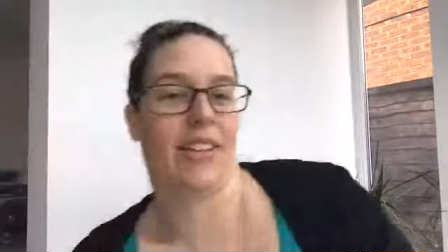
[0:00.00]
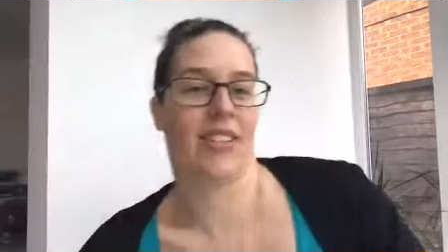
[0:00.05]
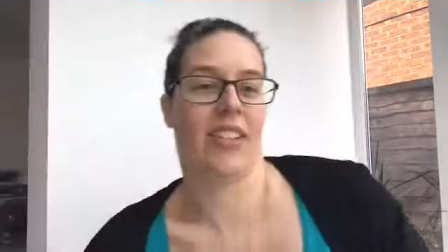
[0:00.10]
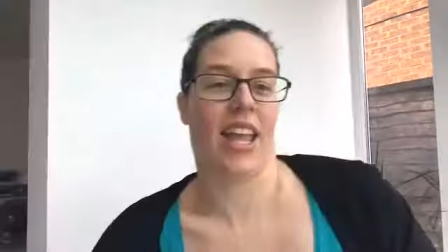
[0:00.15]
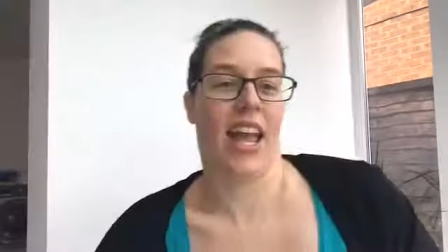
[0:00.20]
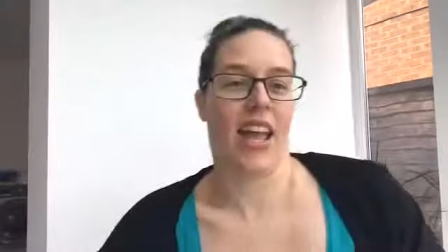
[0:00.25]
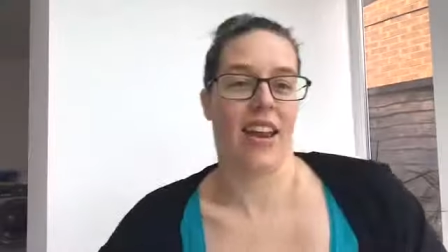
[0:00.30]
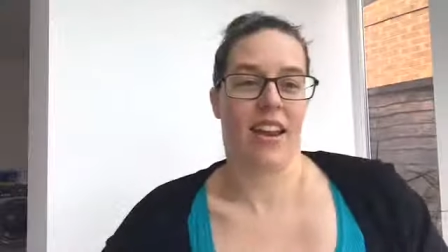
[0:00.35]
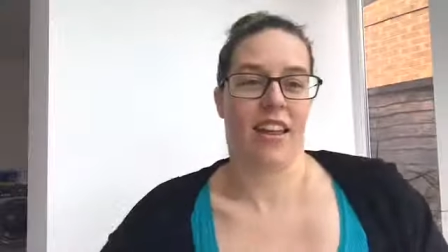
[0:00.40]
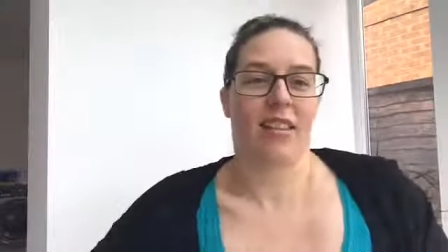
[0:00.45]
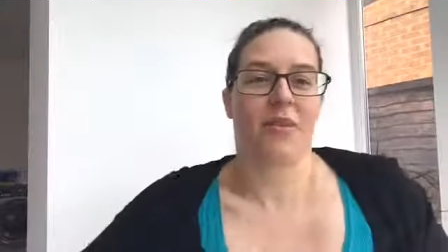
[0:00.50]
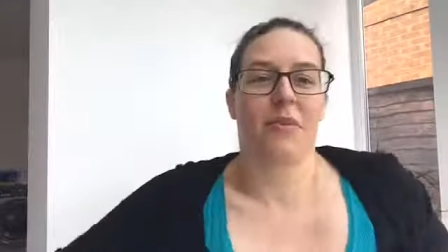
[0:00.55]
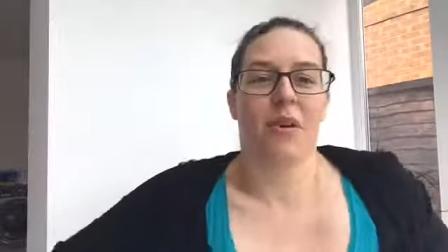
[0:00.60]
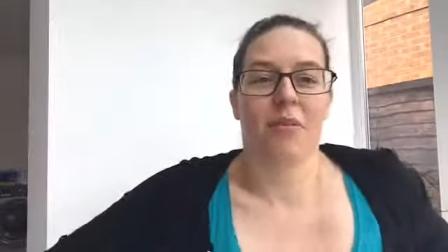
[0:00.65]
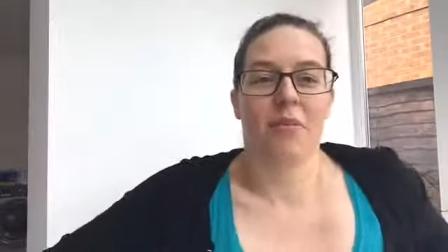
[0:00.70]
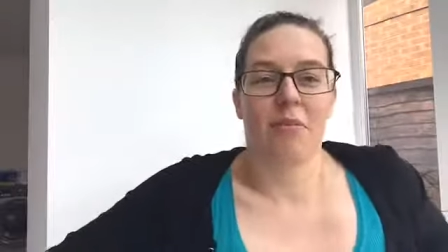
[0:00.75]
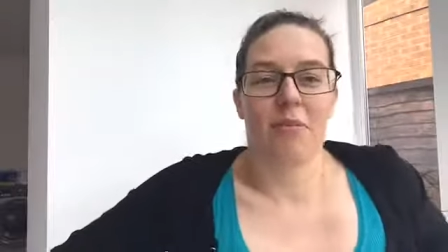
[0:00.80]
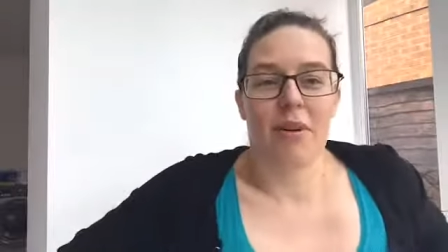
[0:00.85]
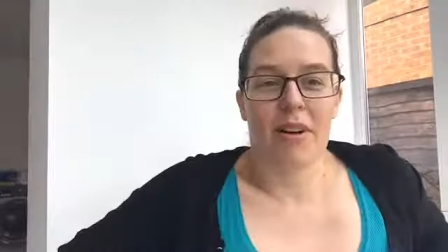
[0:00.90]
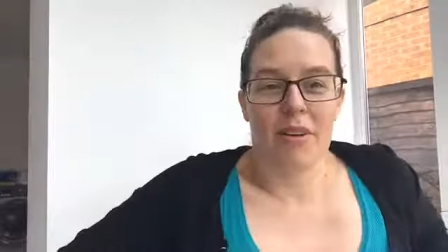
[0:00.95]
to get another
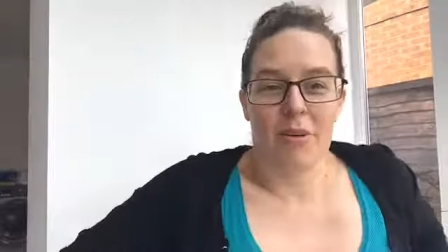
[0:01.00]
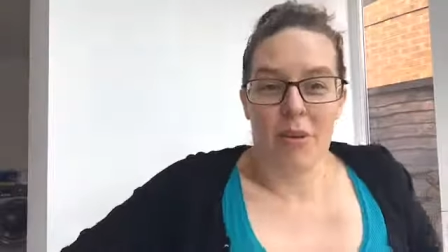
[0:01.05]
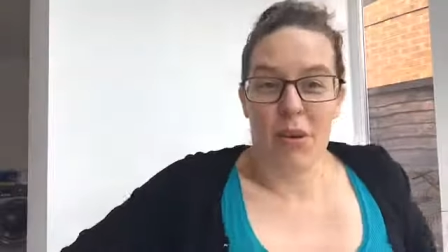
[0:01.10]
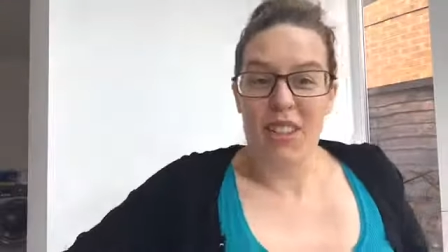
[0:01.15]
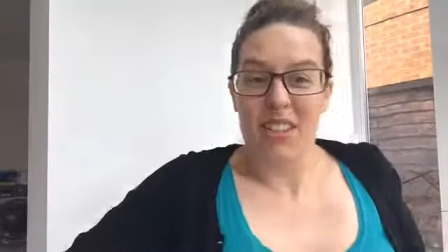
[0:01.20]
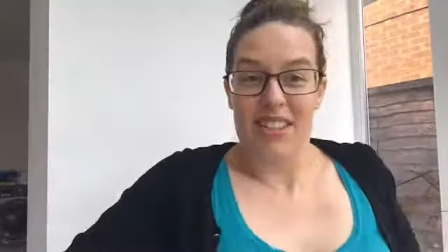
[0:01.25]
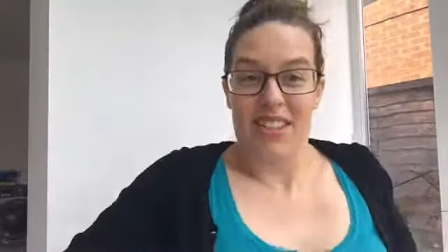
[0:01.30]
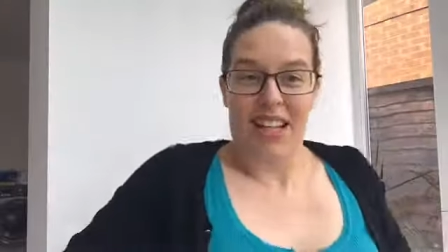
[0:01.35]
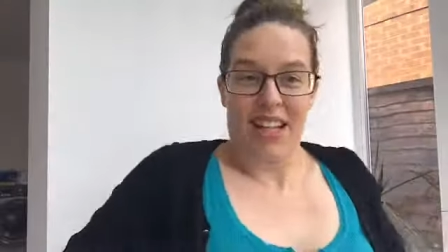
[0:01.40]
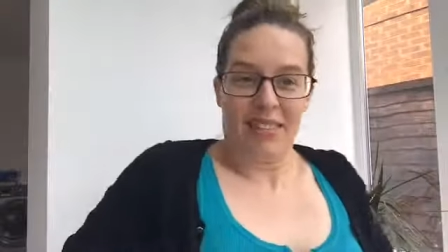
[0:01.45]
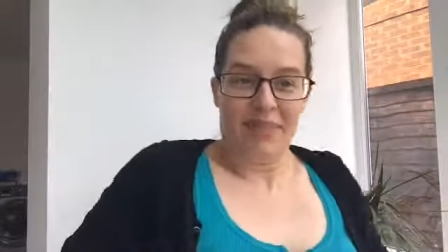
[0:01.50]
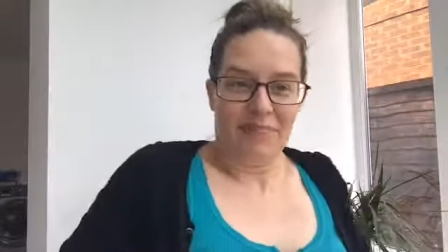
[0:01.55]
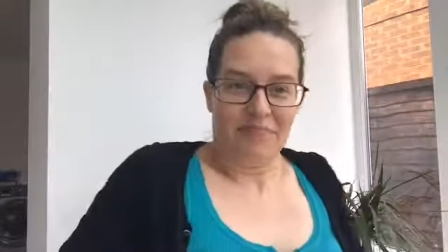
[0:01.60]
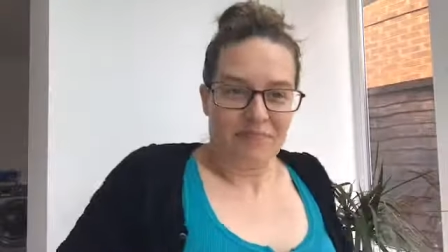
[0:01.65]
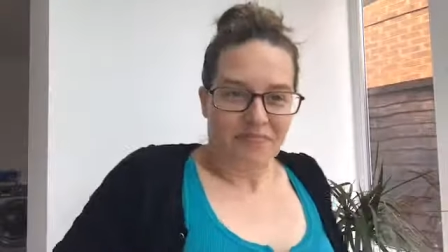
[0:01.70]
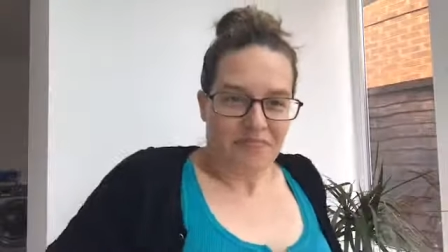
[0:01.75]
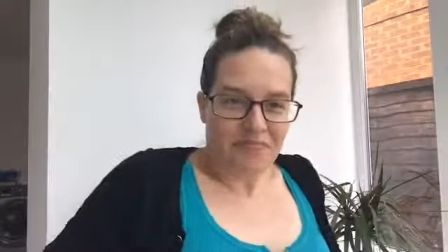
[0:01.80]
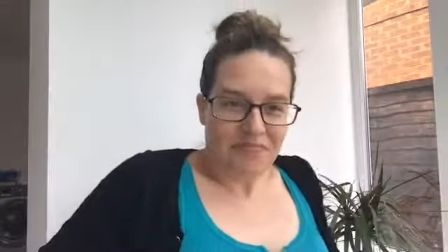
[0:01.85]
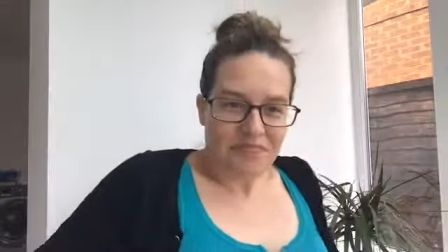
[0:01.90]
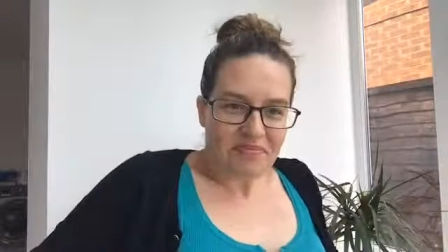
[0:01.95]
one, but we'll see.
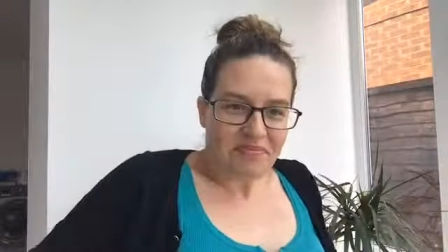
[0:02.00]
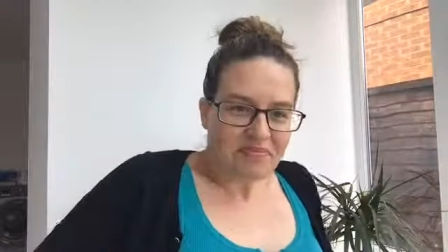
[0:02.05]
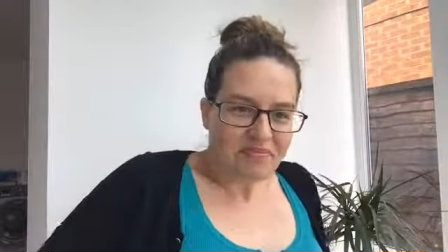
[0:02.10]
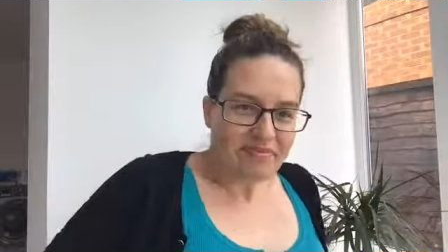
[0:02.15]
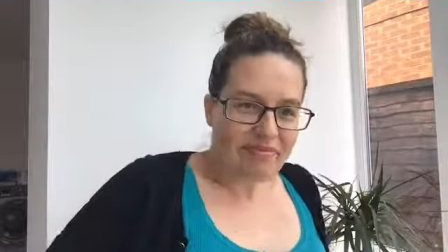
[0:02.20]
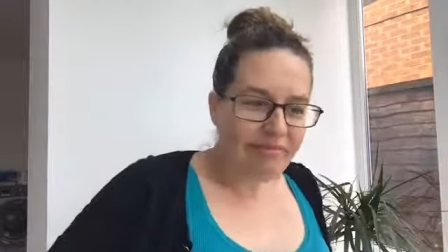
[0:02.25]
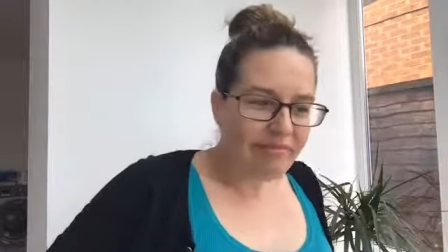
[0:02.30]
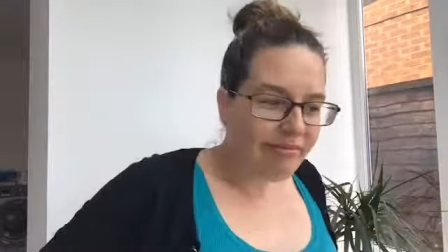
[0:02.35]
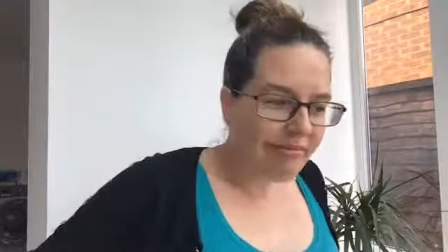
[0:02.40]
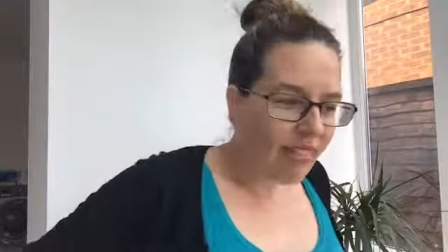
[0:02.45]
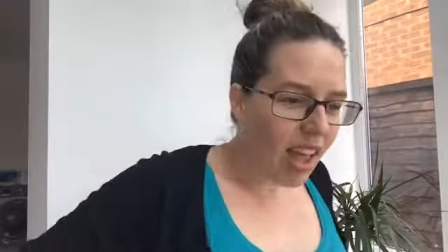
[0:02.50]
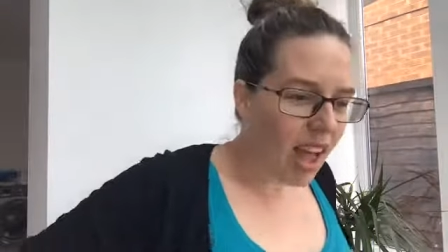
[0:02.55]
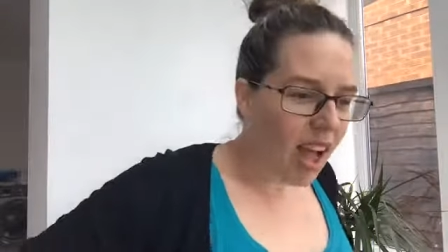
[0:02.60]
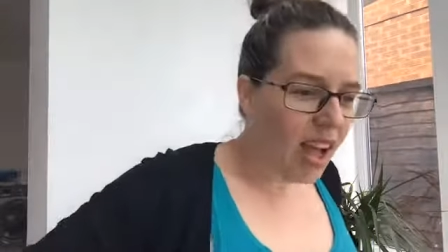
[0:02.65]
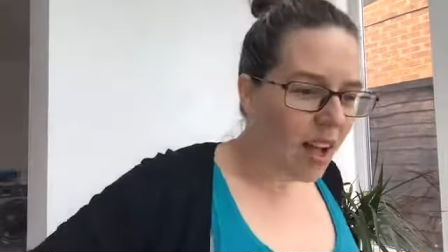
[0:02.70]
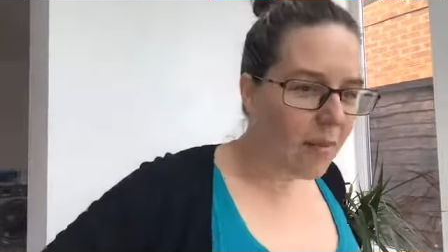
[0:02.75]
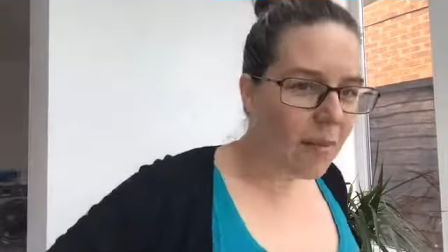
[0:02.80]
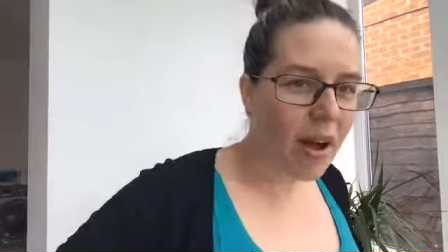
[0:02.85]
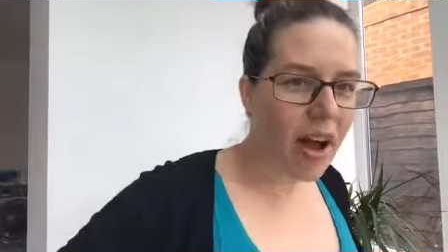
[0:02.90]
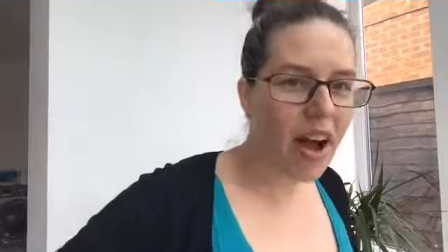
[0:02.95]

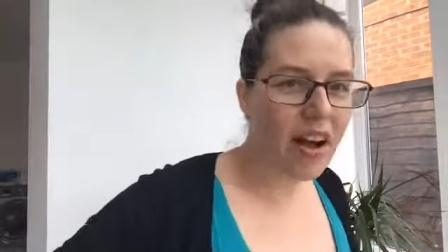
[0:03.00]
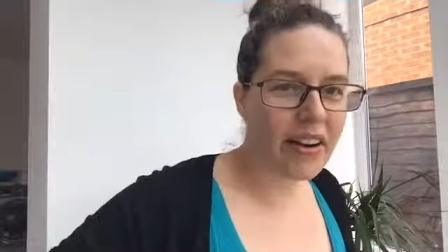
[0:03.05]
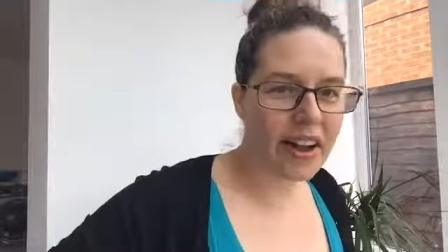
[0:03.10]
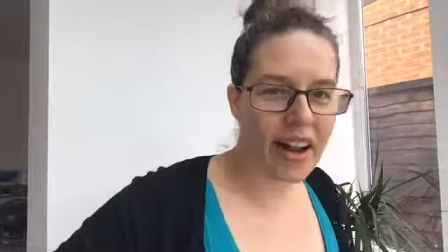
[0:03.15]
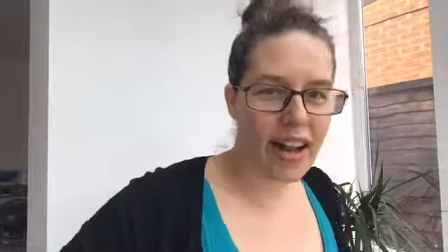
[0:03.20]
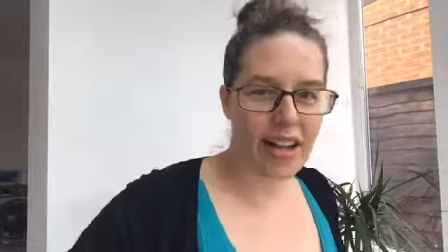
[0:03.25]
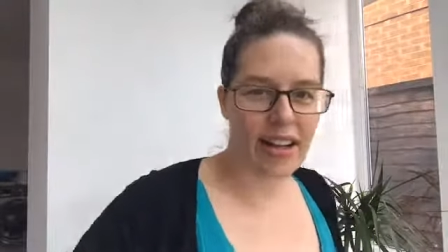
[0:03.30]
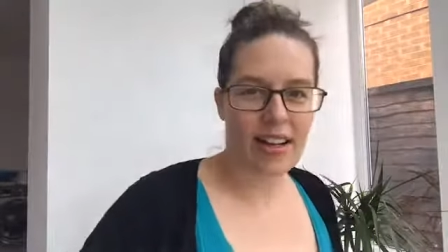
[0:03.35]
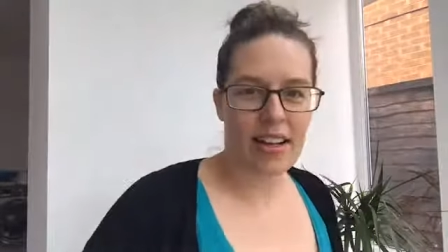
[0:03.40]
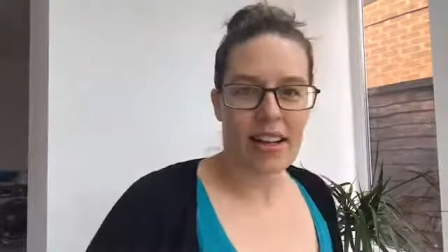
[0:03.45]
Okay,